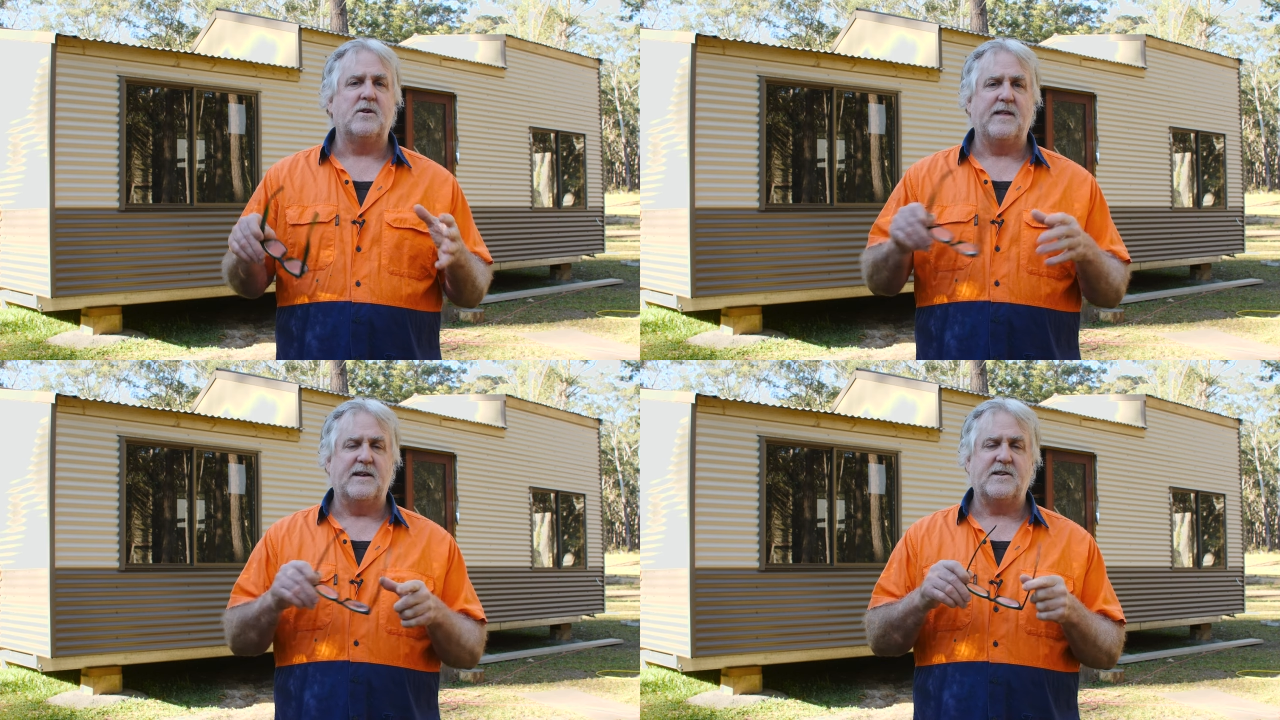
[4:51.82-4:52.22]
you
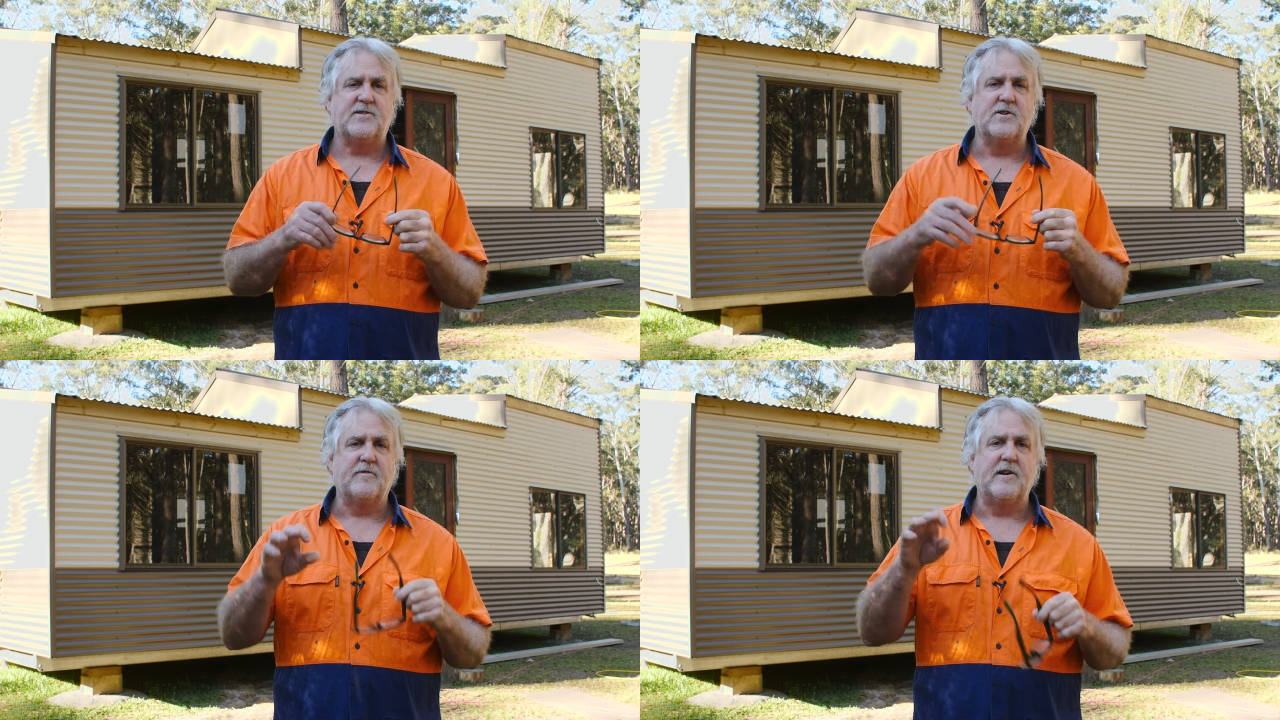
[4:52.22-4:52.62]
know, that
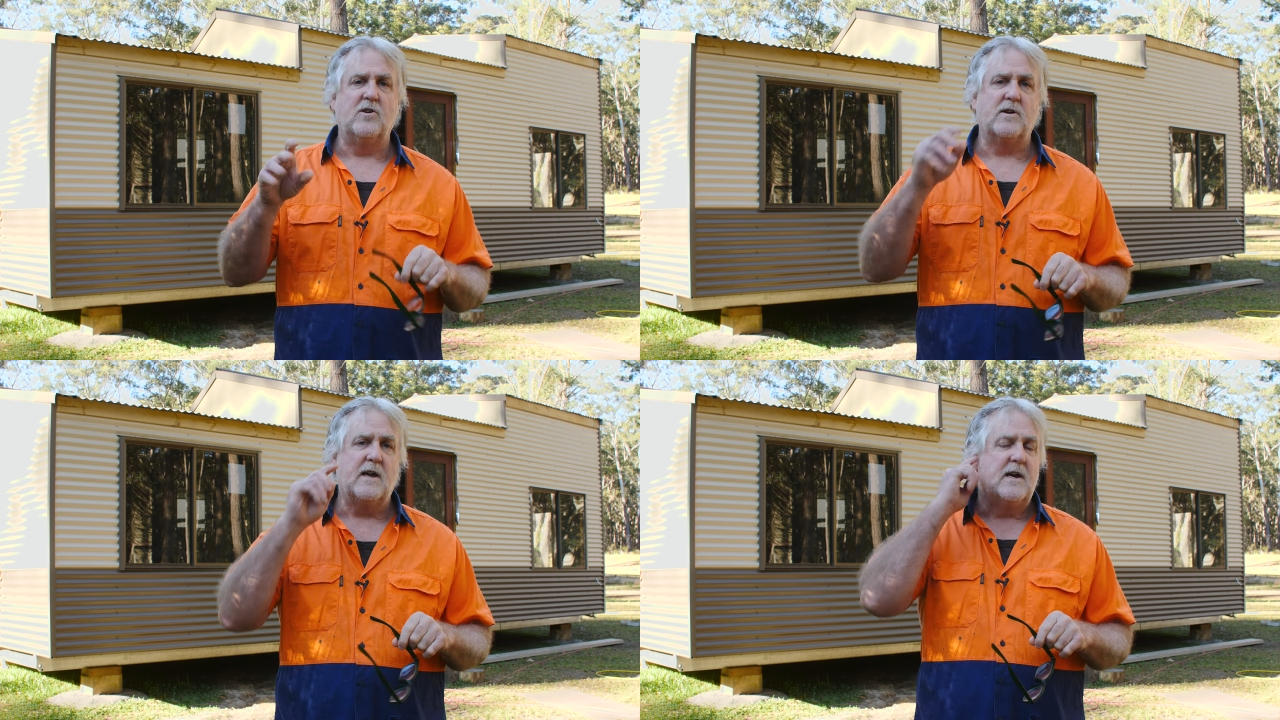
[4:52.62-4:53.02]
silvery
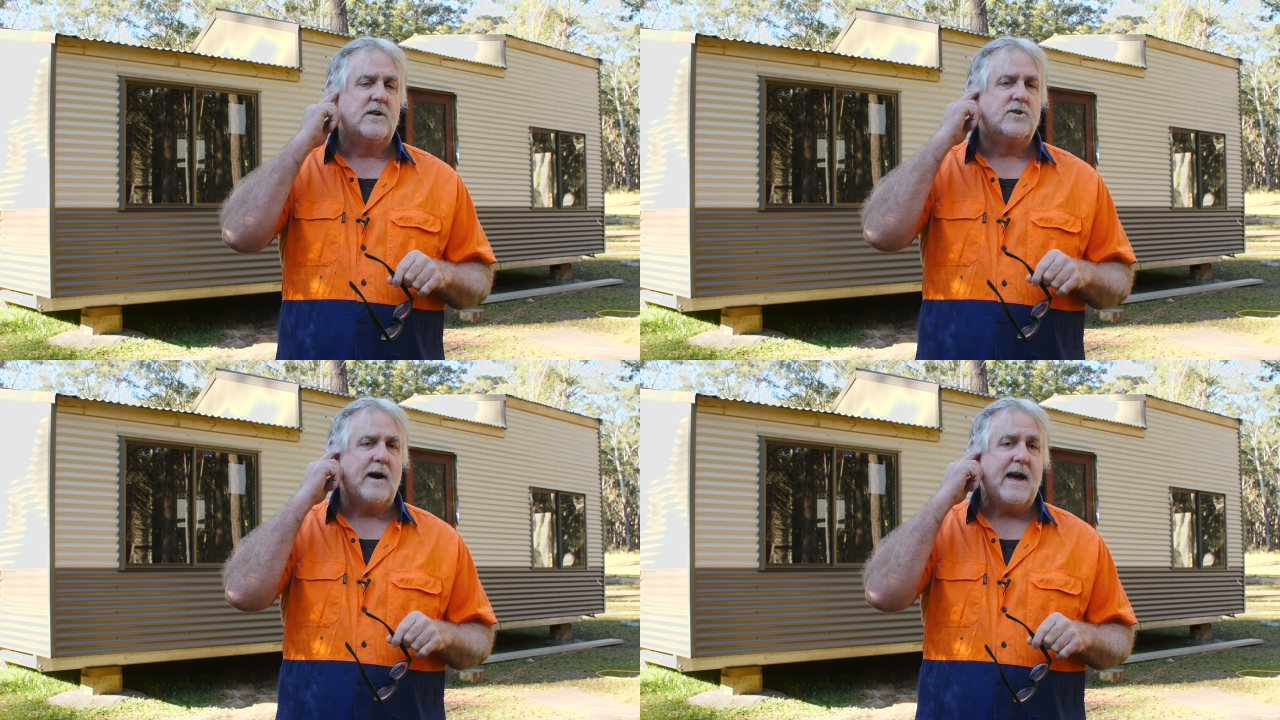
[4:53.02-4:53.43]
look.
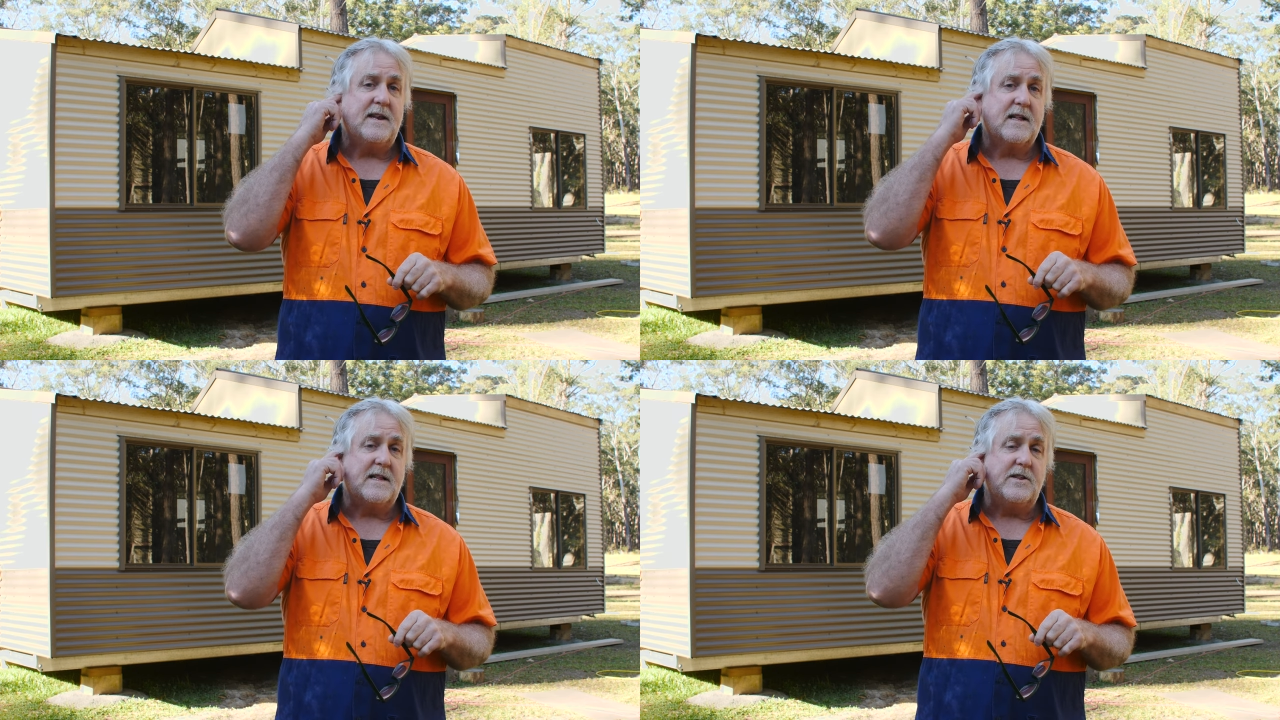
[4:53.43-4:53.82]
So I had
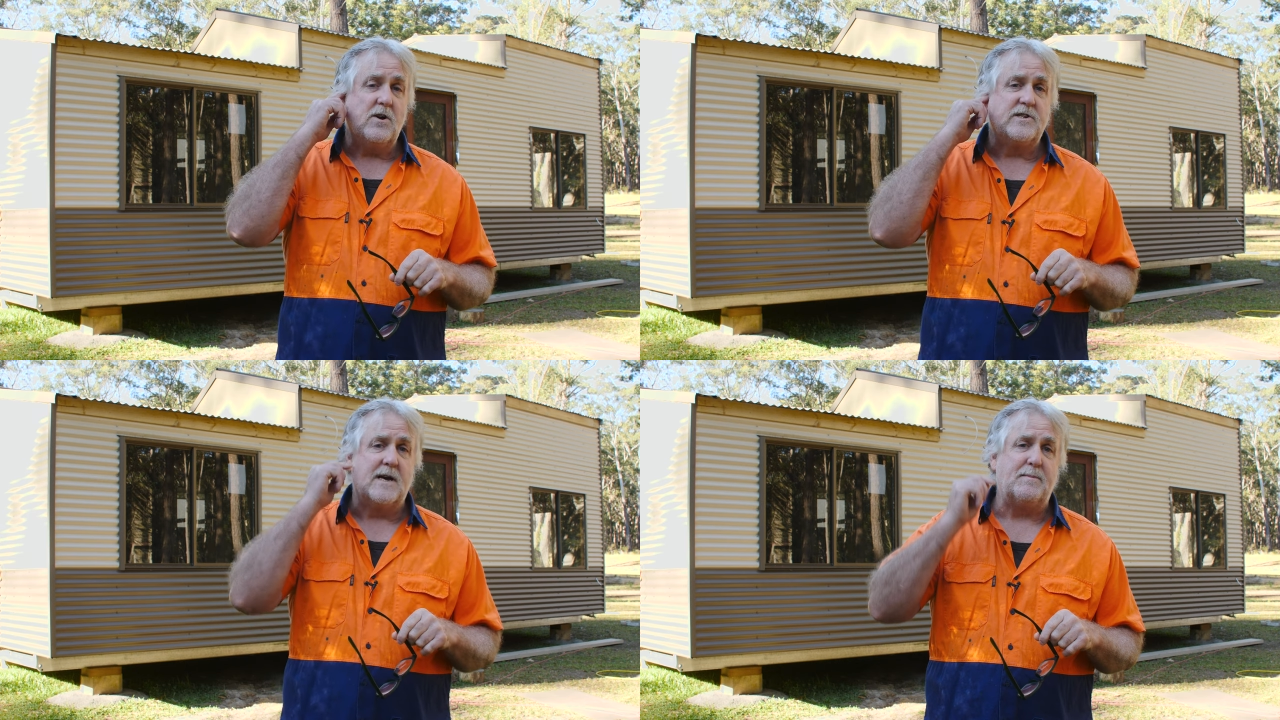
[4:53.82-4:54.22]
to clean
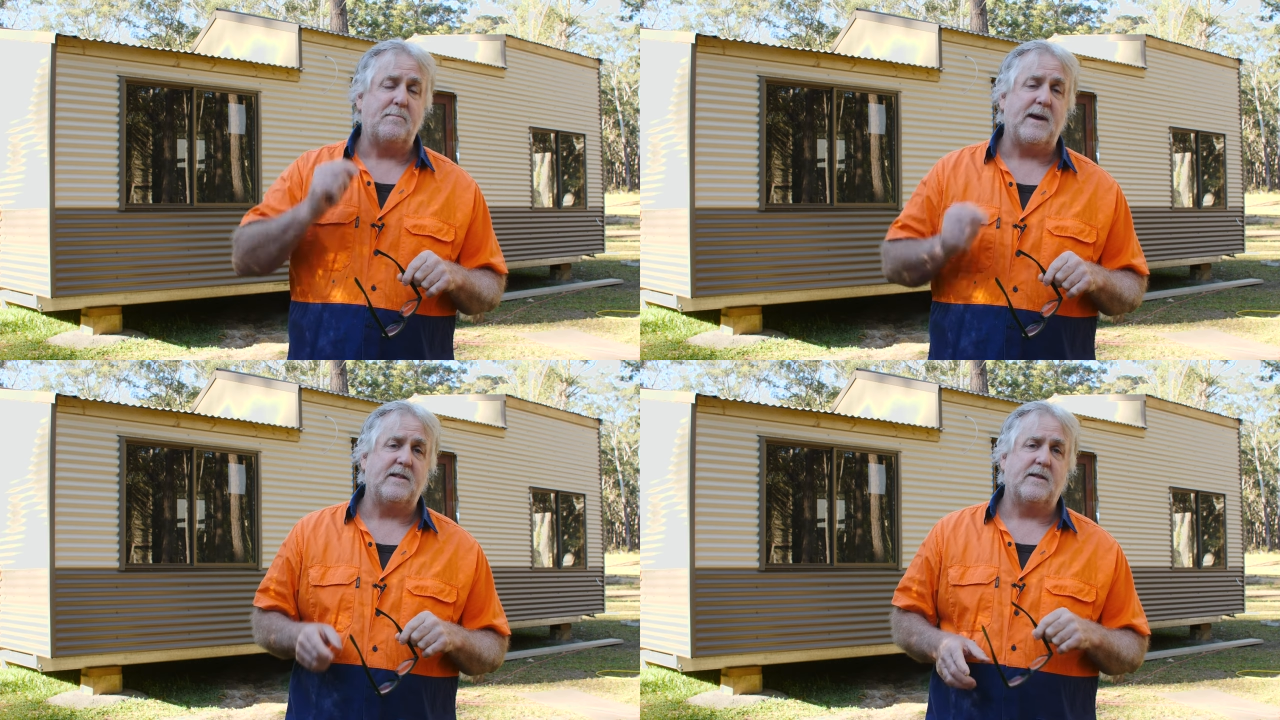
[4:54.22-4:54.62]
those up and
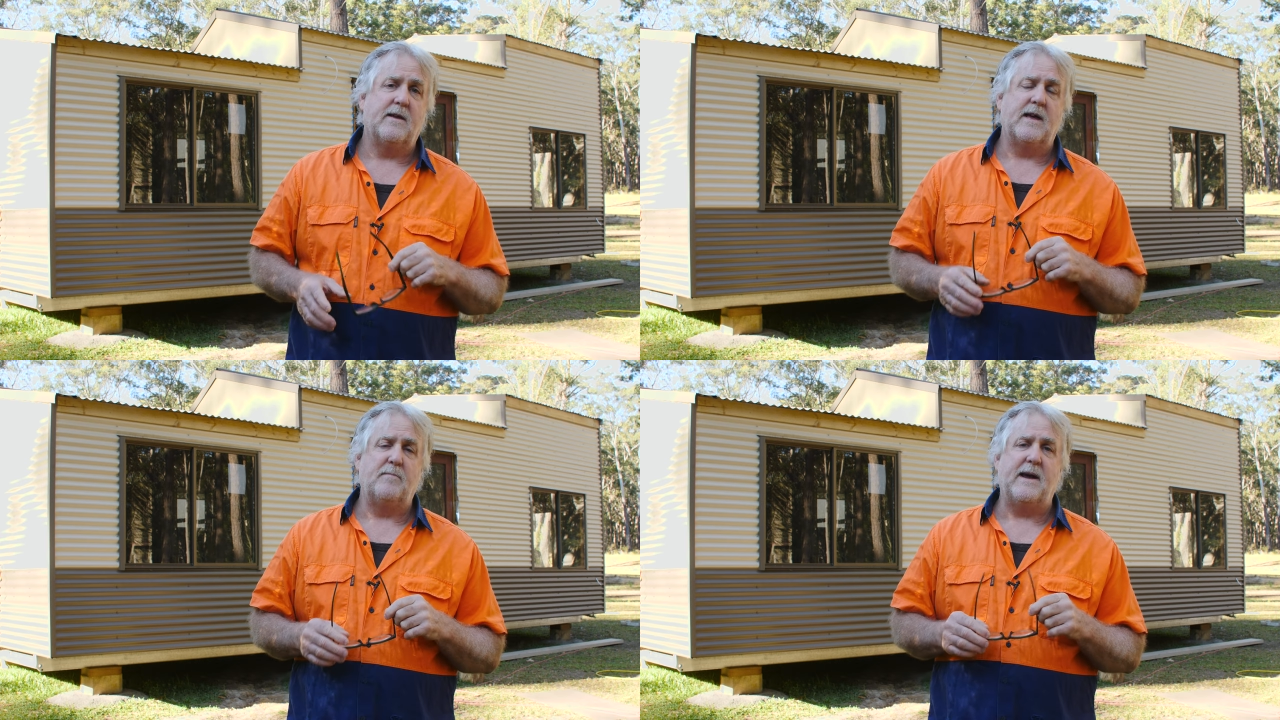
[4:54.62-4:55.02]
paint,
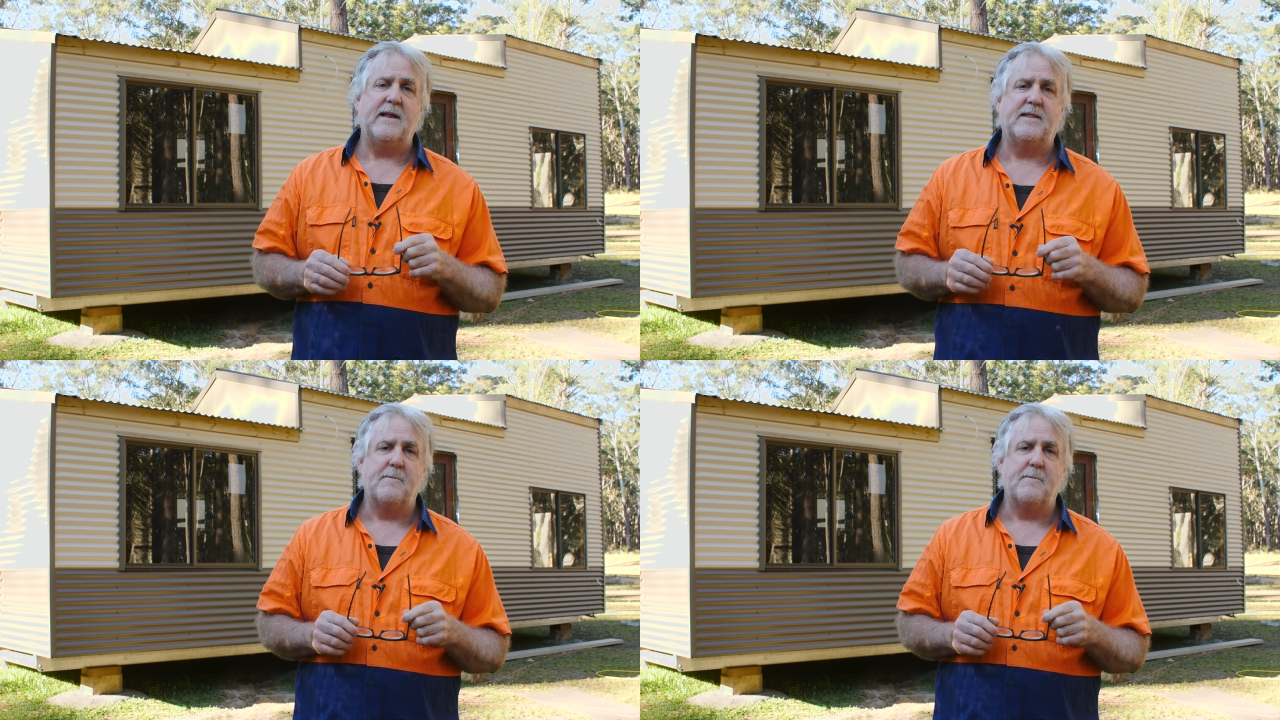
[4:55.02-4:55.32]
and paint